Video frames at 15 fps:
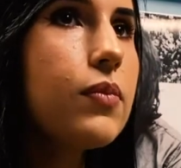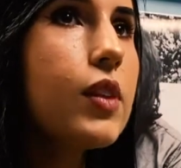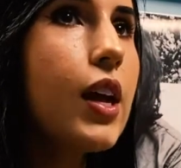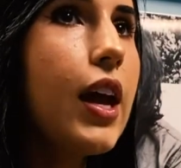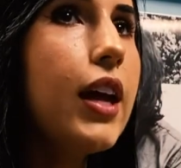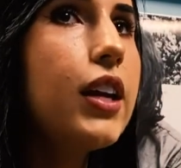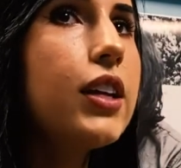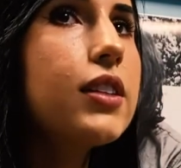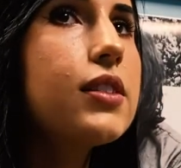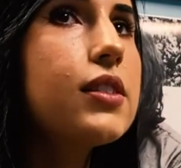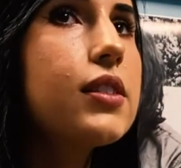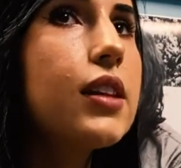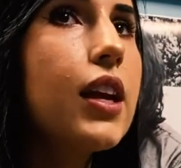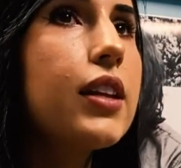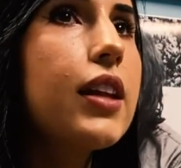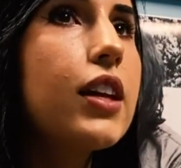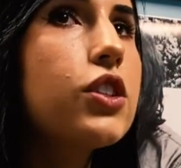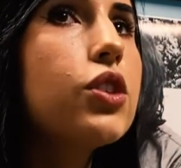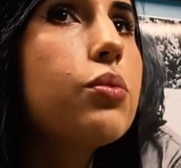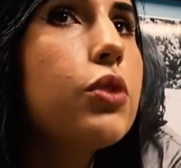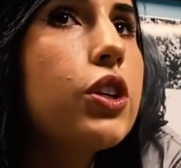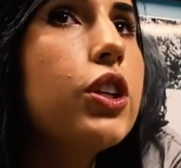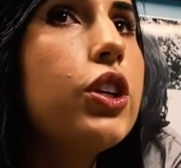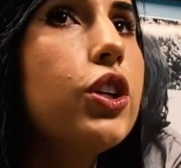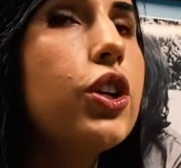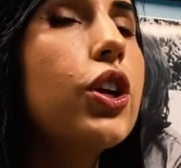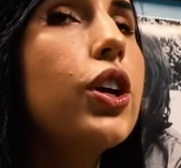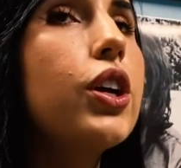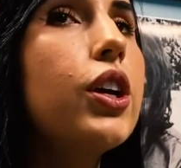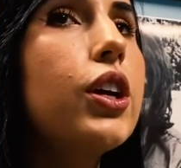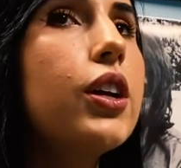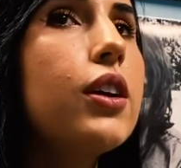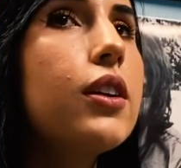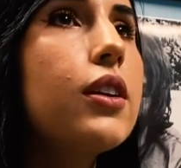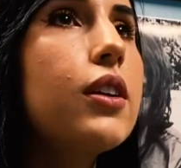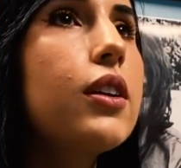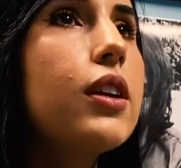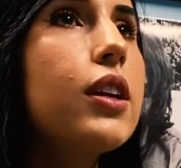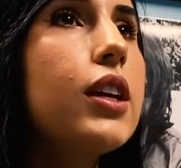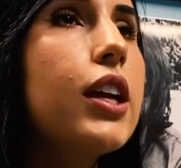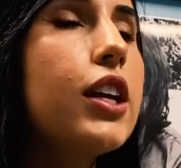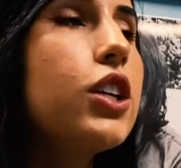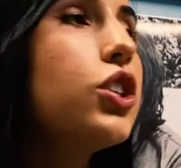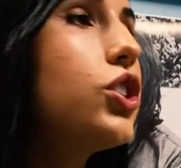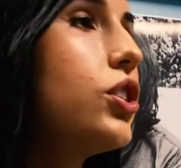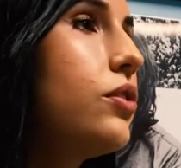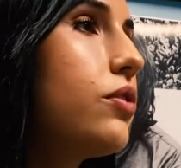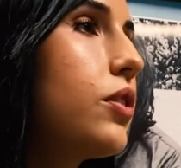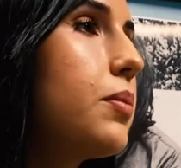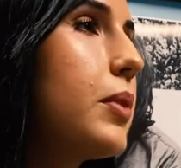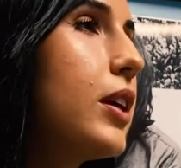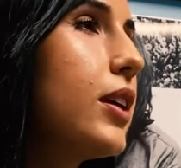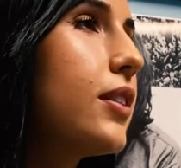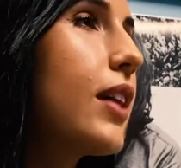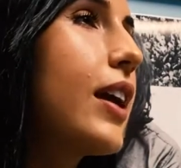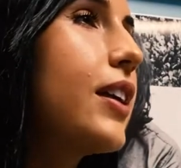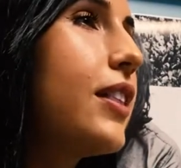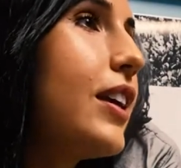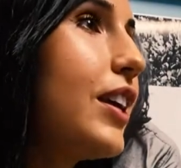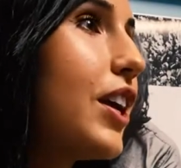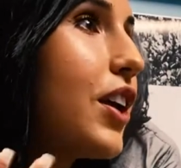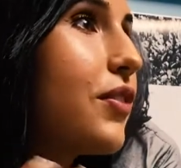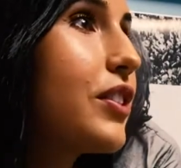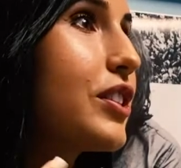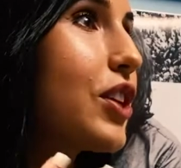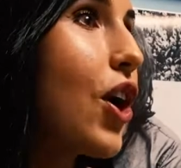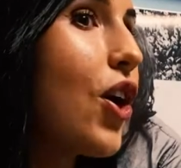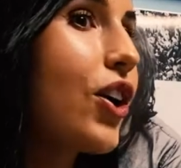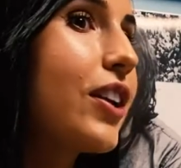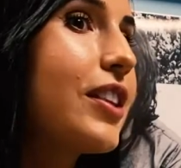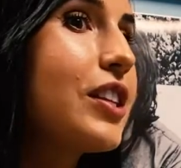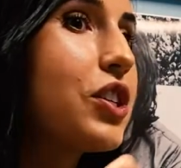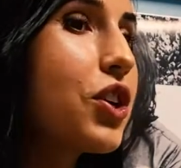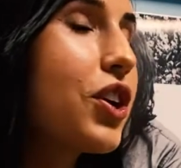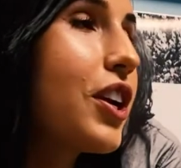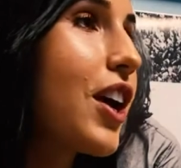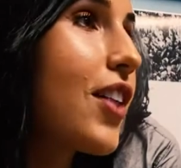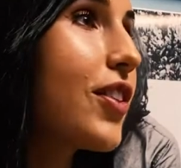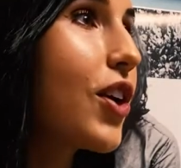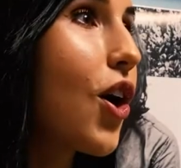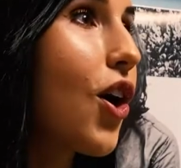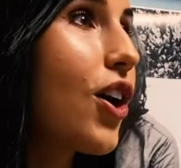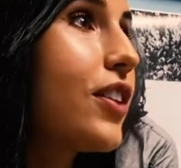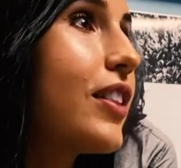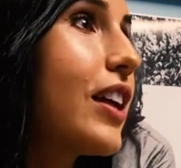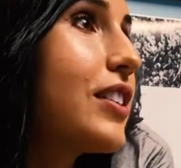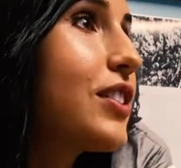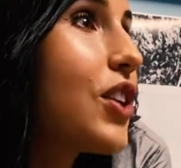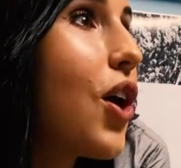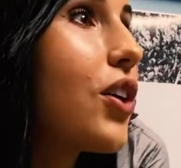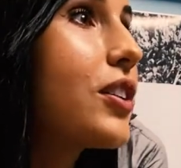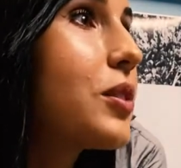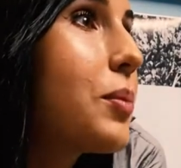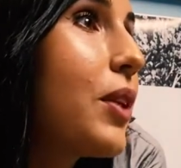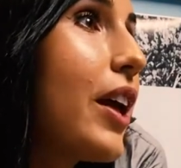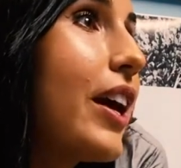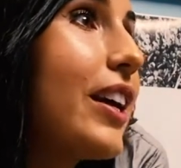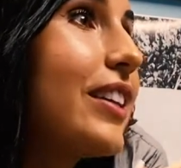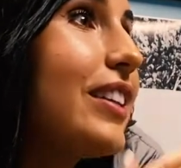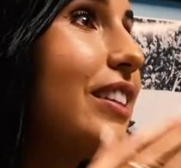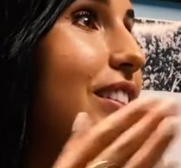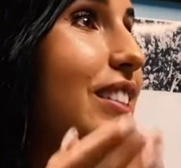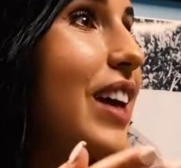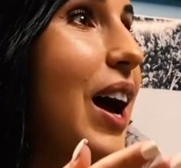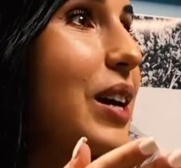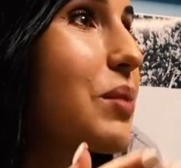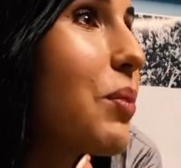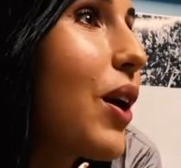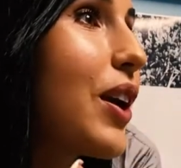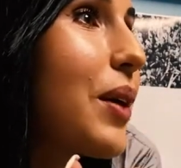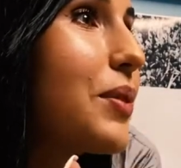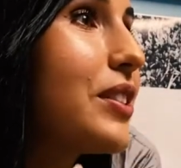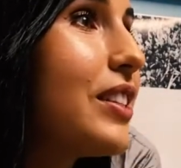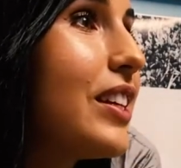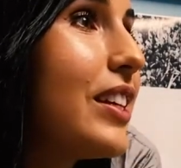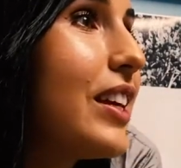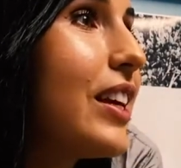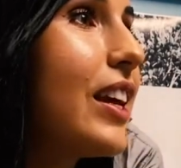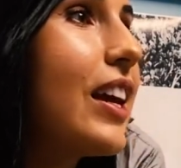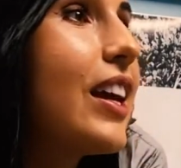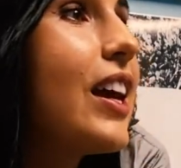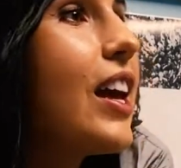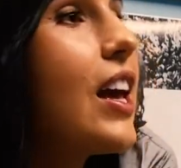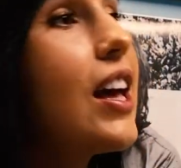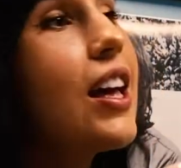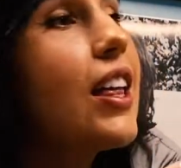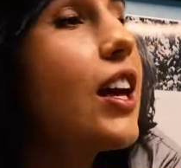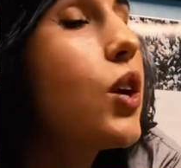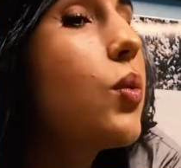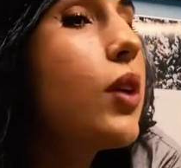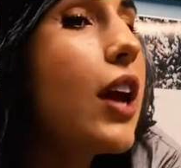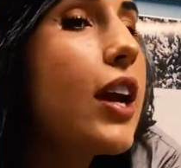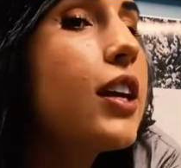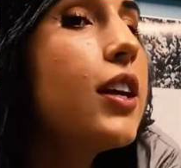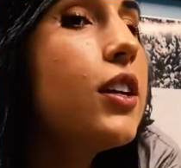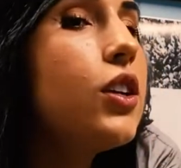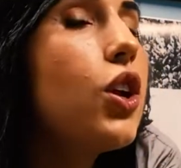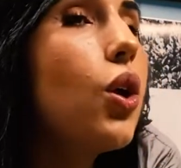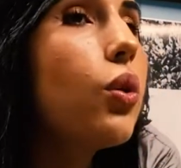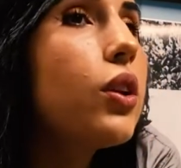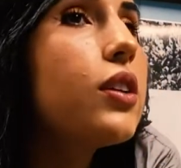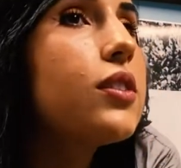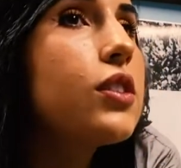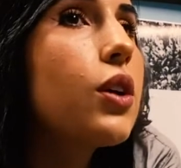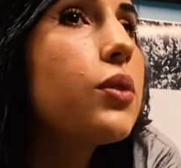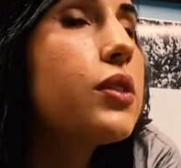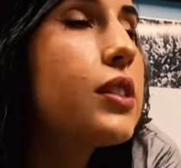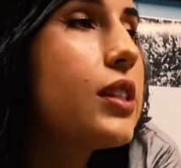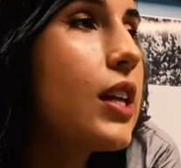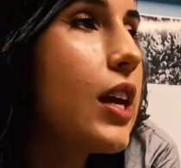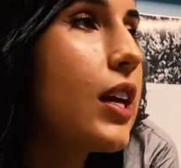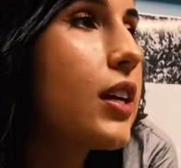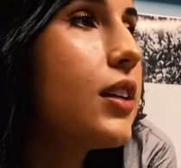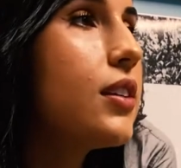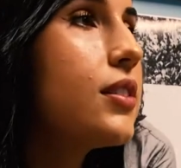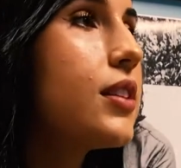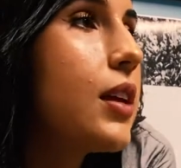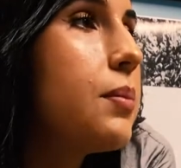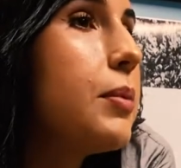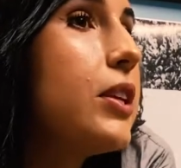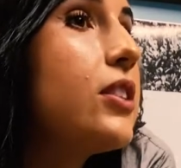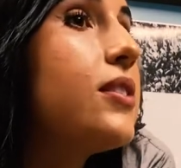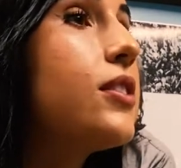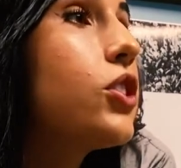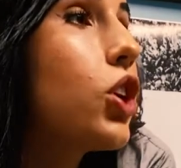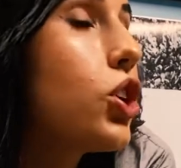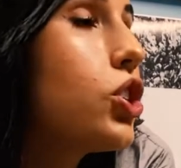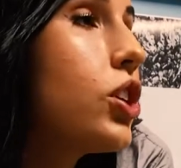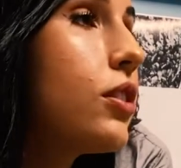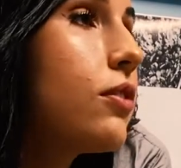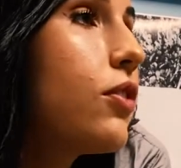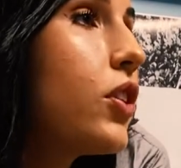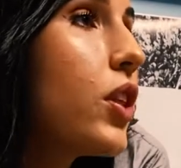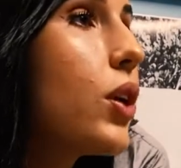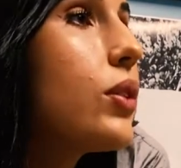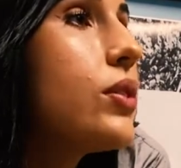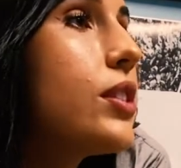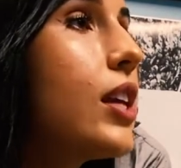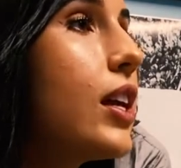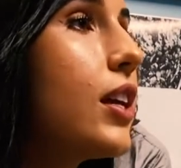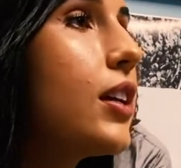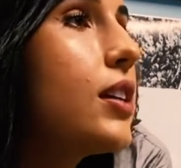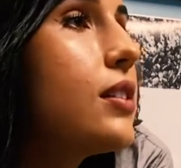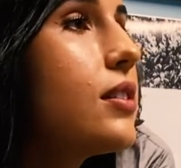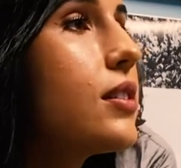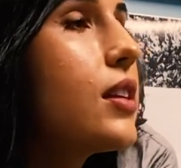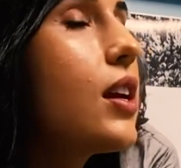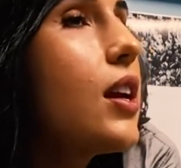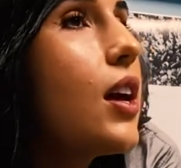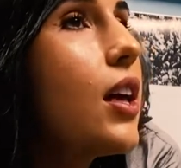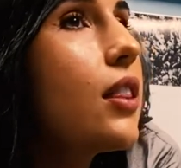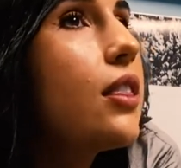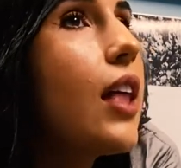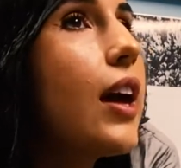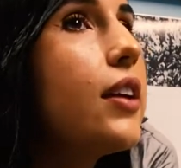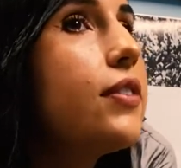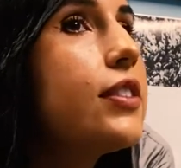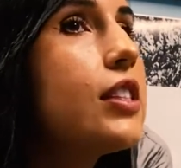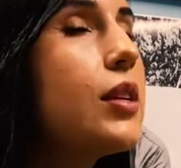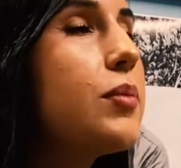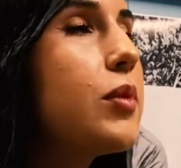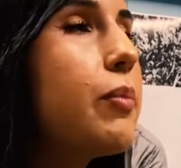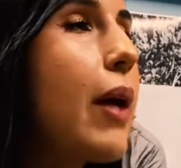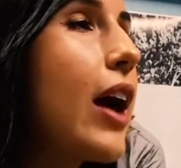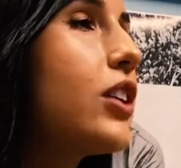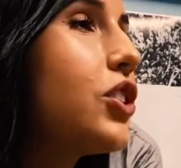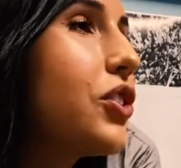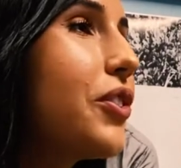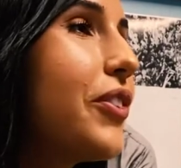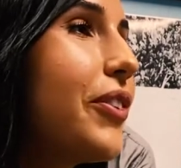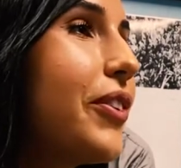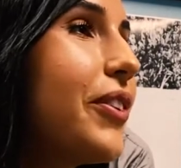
that's a really good energy for me. Like thinking of a song and then turning on the car and that song's playing in the exact part I was thinking it. Like when I can notice those things and be searching for those things, life seems magical.